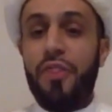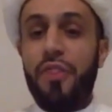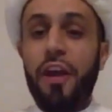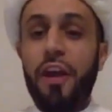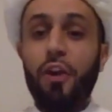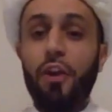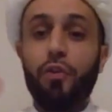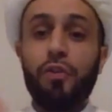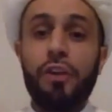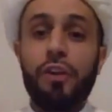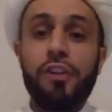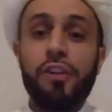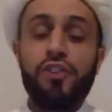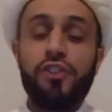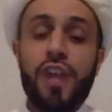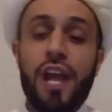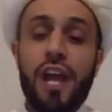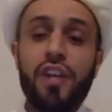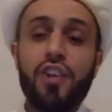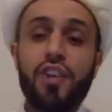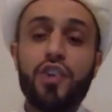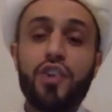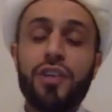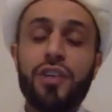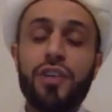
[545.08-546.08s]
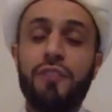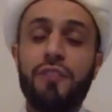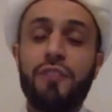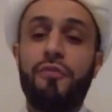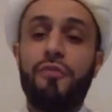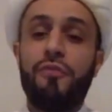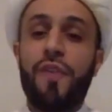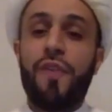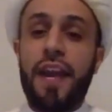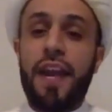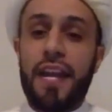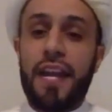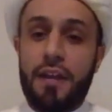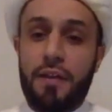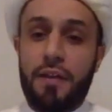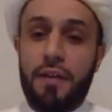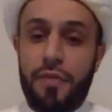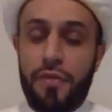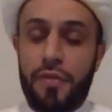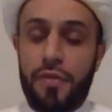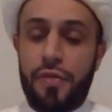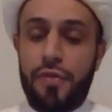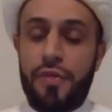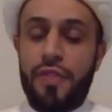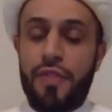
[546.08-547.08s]
Their rejection of
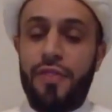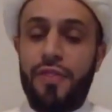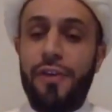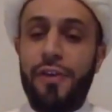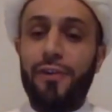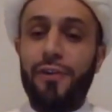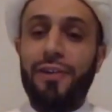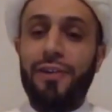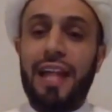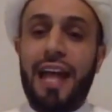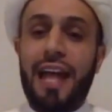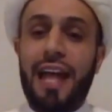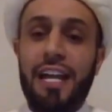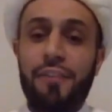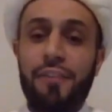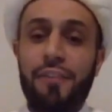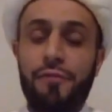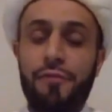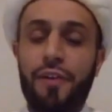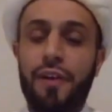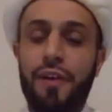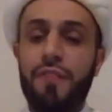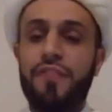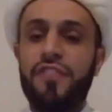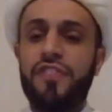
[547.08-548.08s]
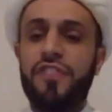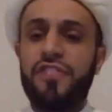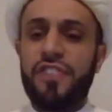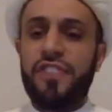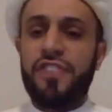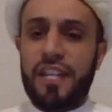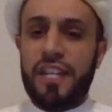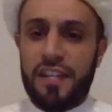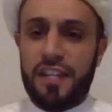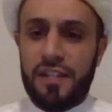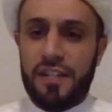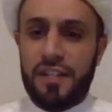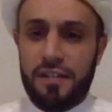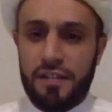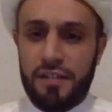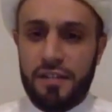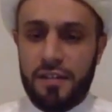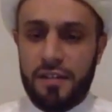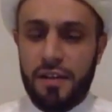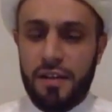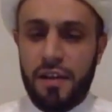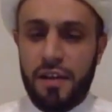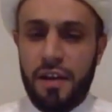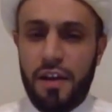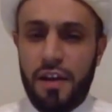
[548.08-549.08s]
faith, their life of sin,
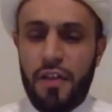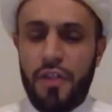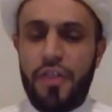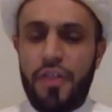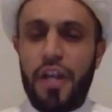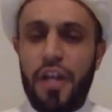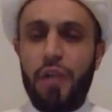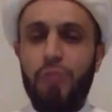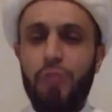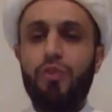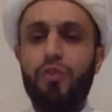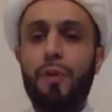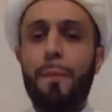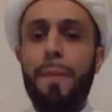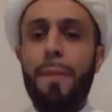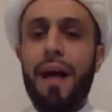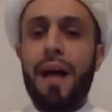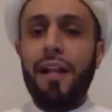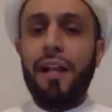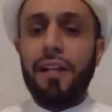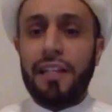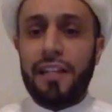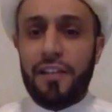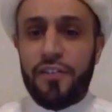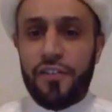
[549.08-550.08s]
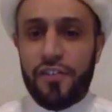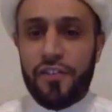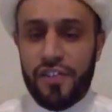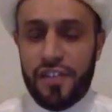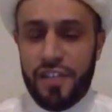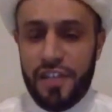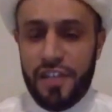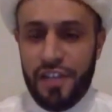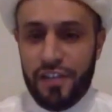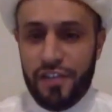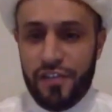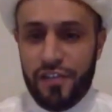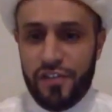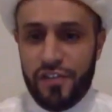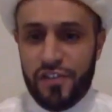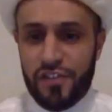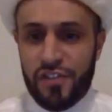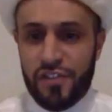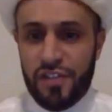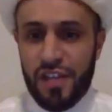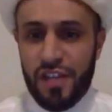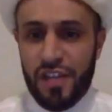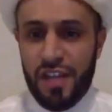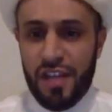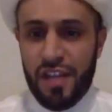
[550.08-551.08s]
their
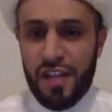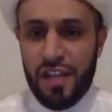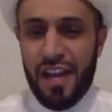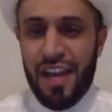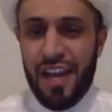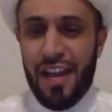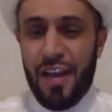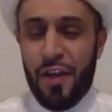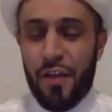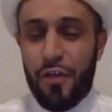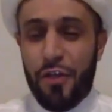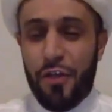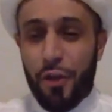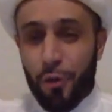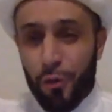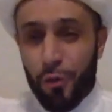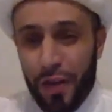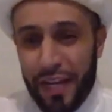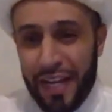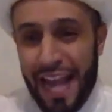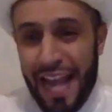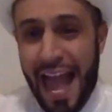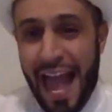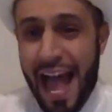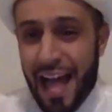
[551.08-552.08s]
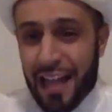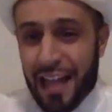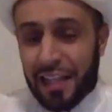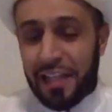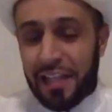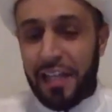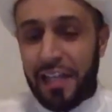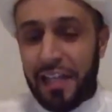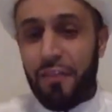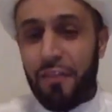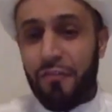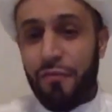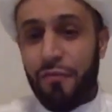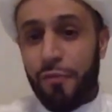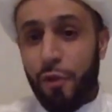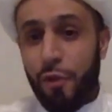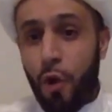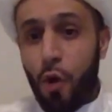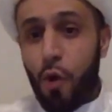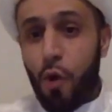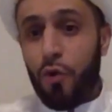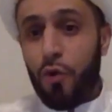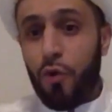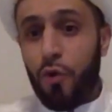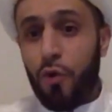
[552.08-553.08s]
rebelliousness, the reality of
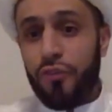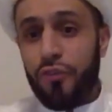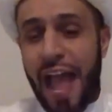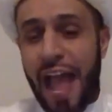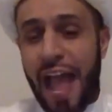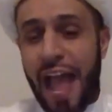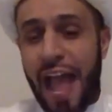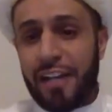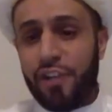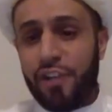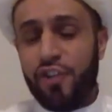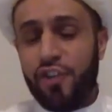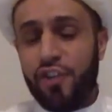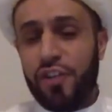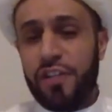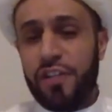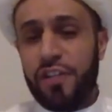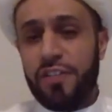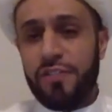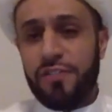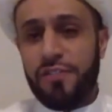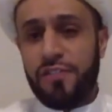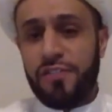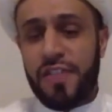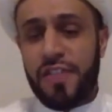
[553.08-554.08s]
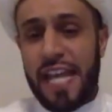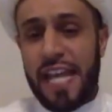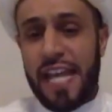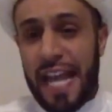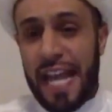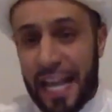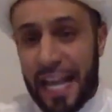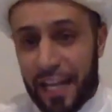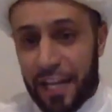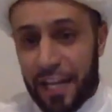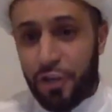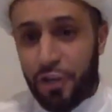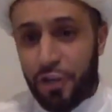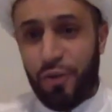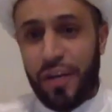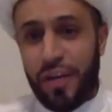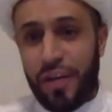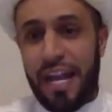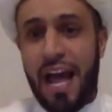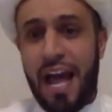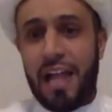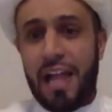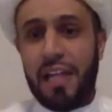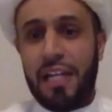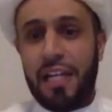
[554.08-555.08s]
those actions, the hidden
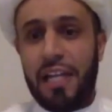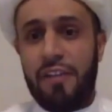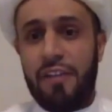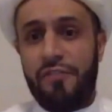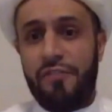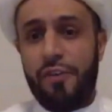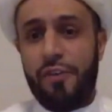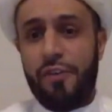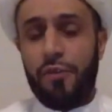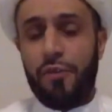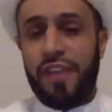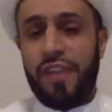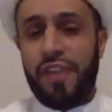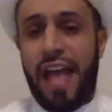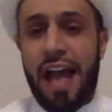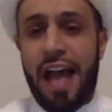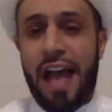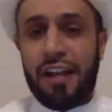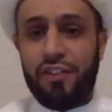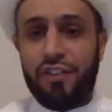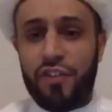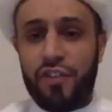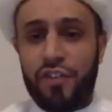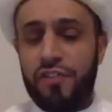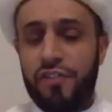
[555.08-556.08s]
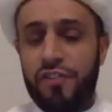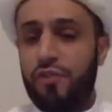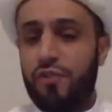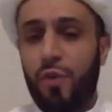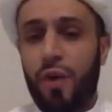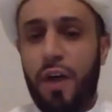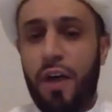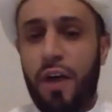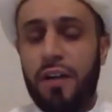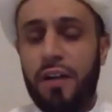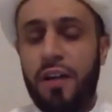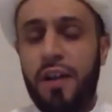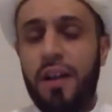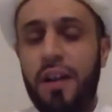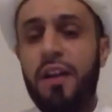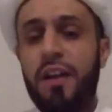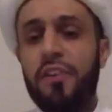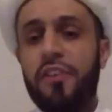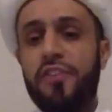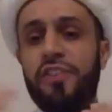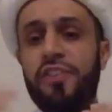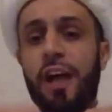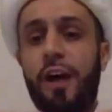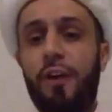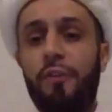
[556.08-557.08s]
reality of those actions is what?
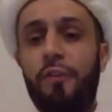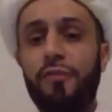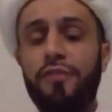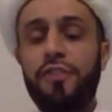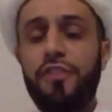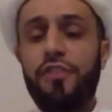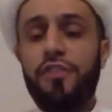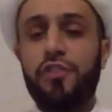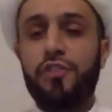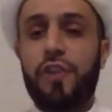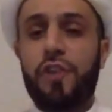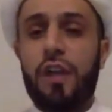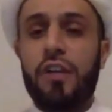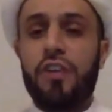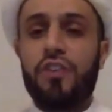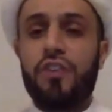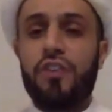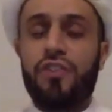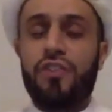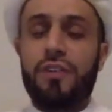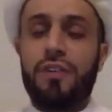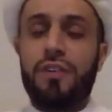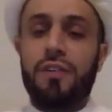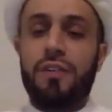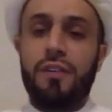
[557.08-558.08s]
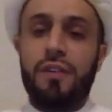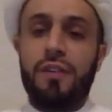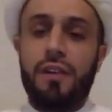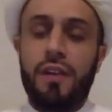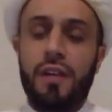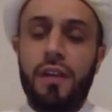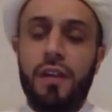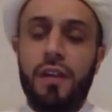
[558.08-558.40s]
Self-destruction.